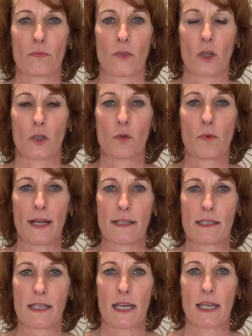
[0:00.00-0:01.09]
Are you
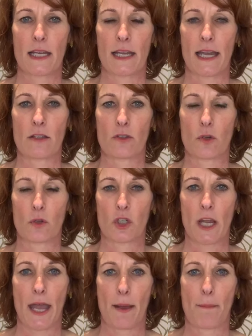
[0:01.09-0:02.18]
resting against your
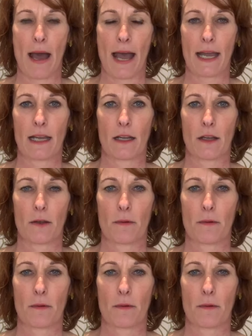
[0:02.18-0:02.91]
chair back?